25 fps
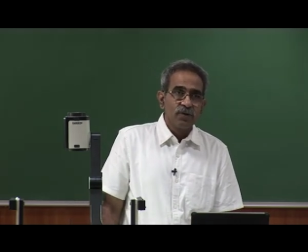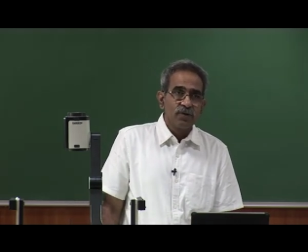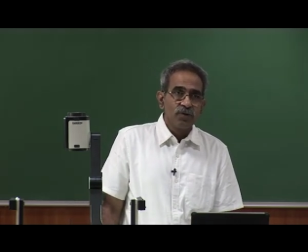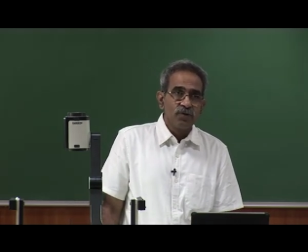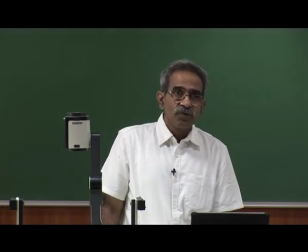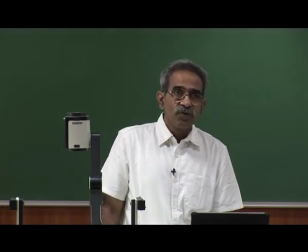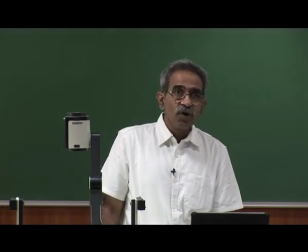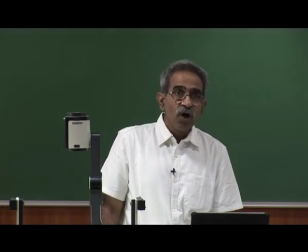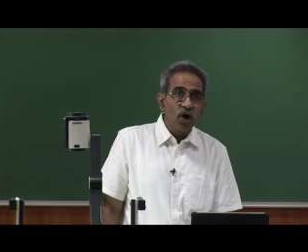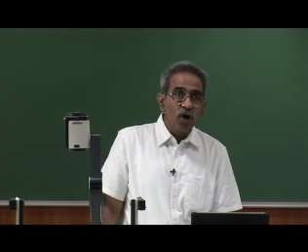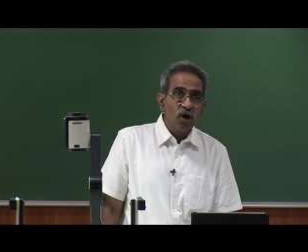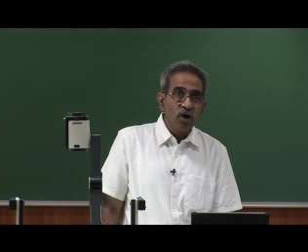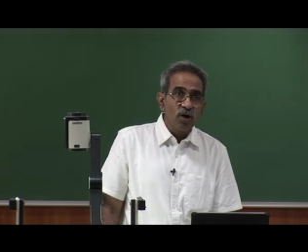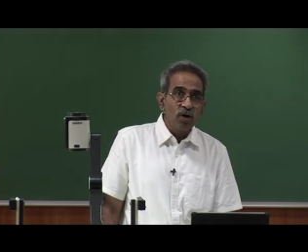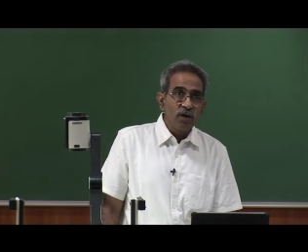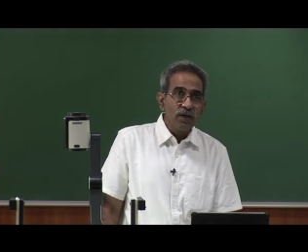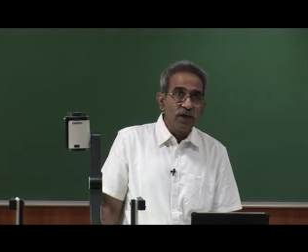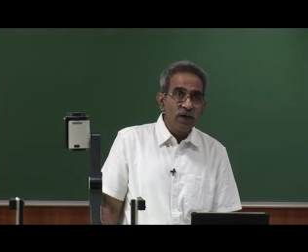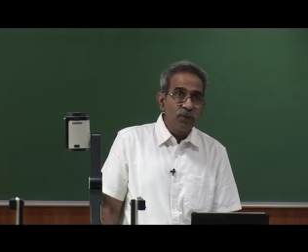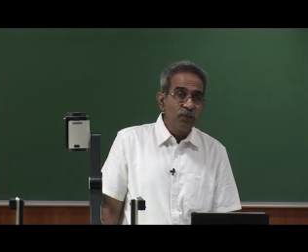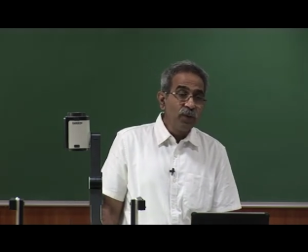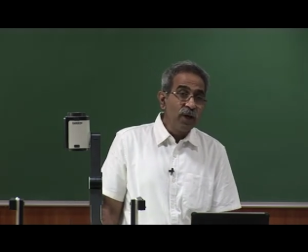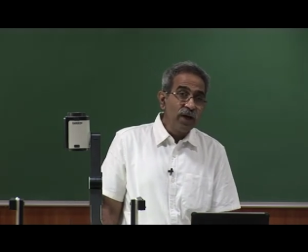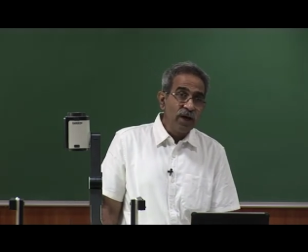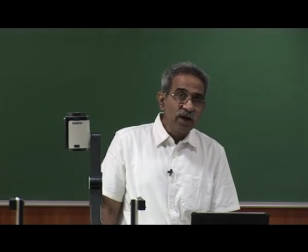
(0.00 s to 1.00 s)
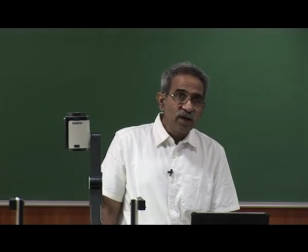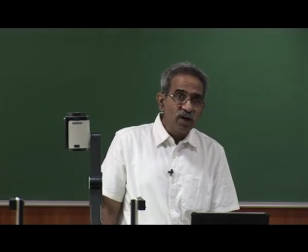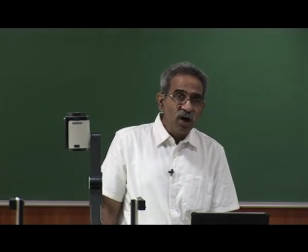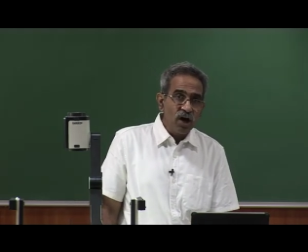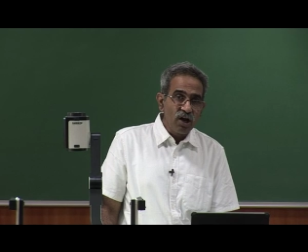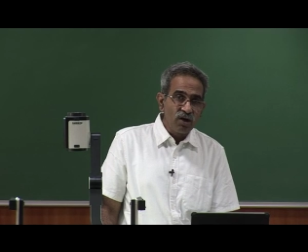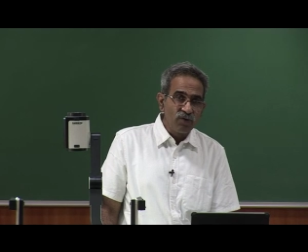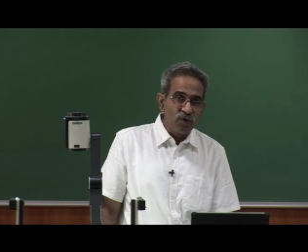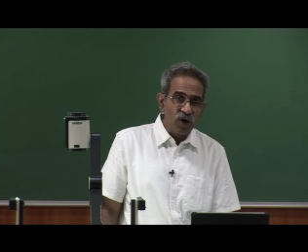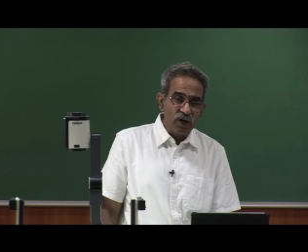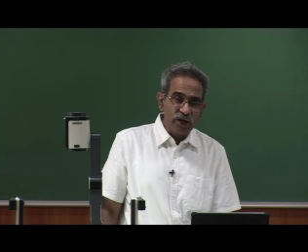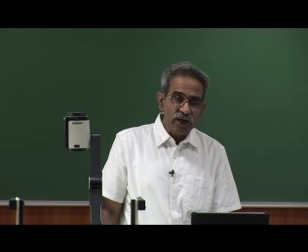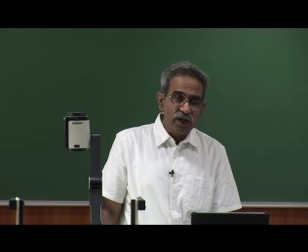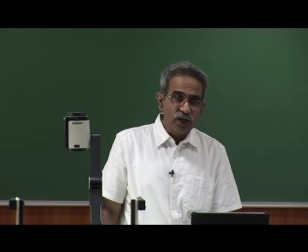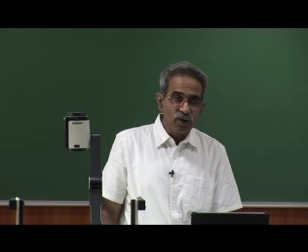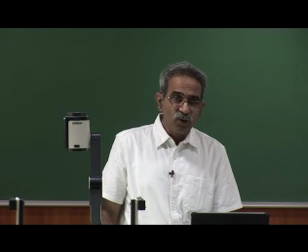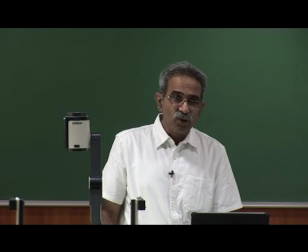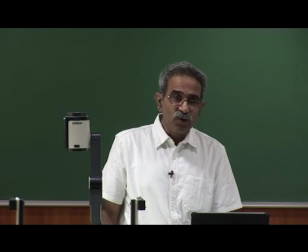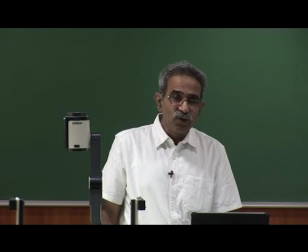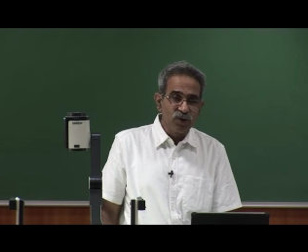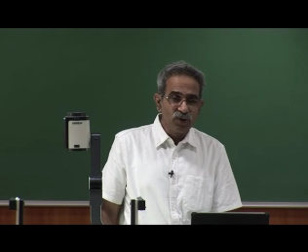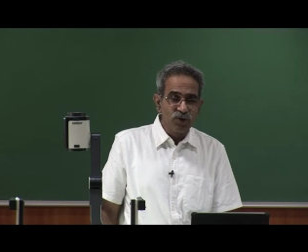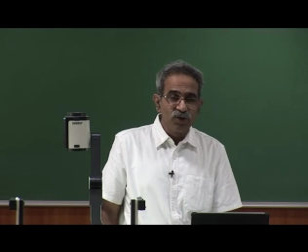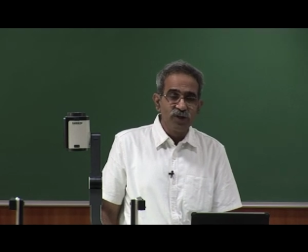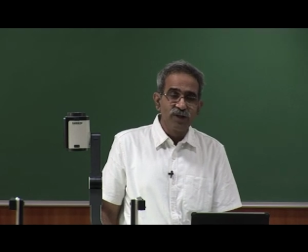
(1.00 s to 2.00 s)
So, let me recall what I
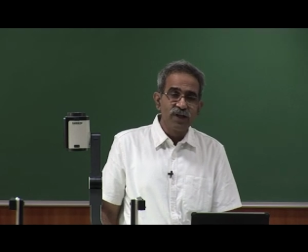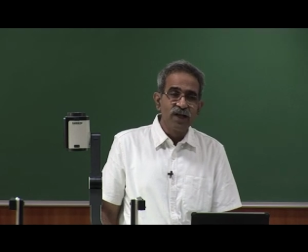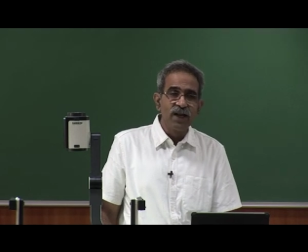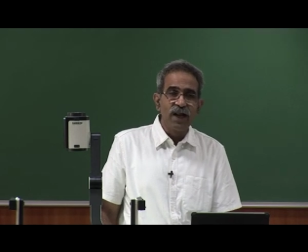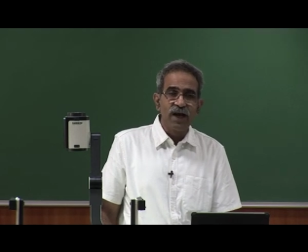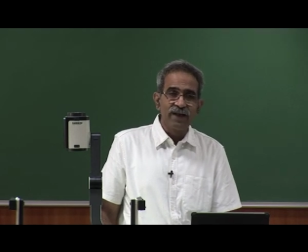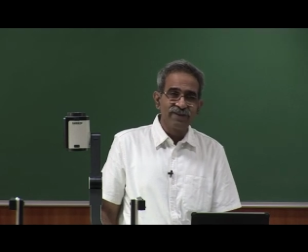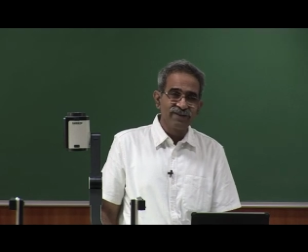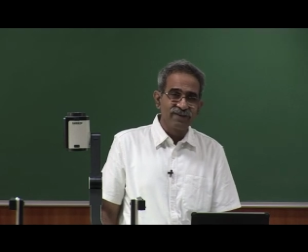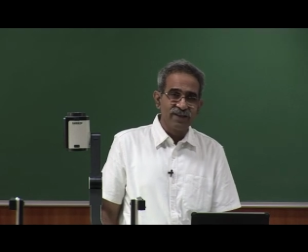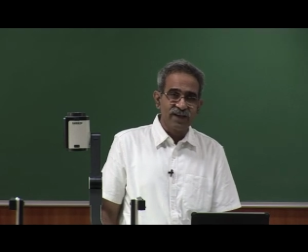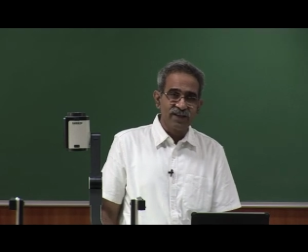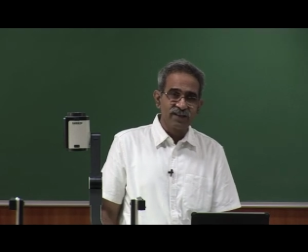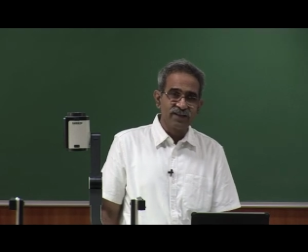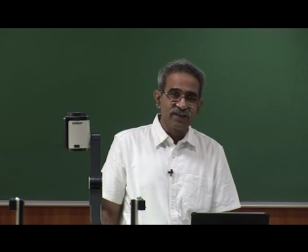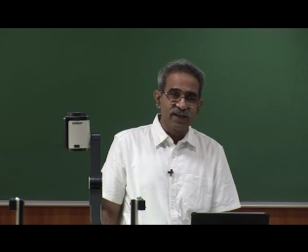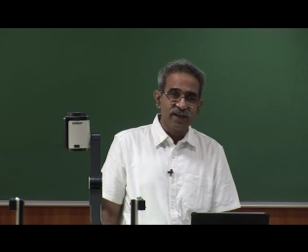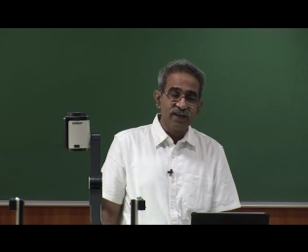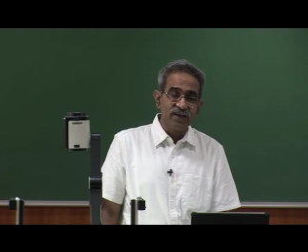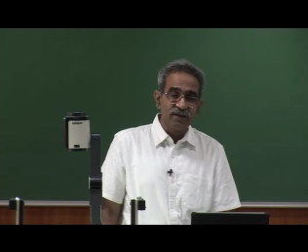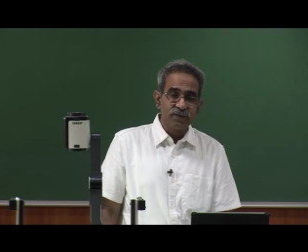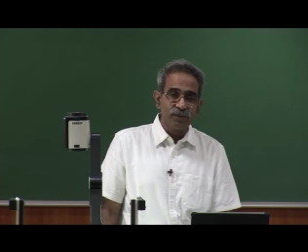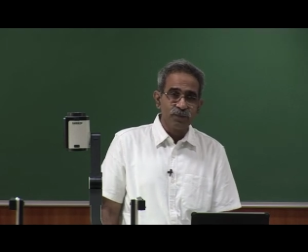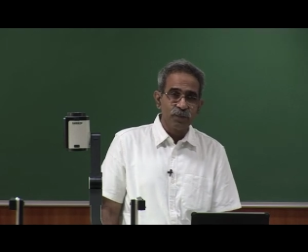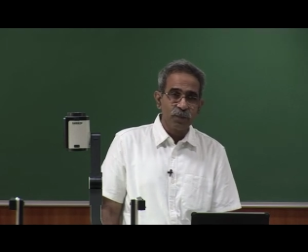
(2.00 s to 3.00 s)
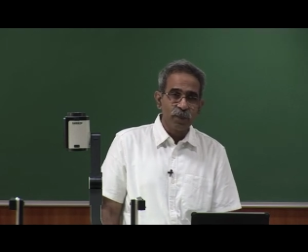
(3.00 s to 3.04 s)
told you in the last lecture.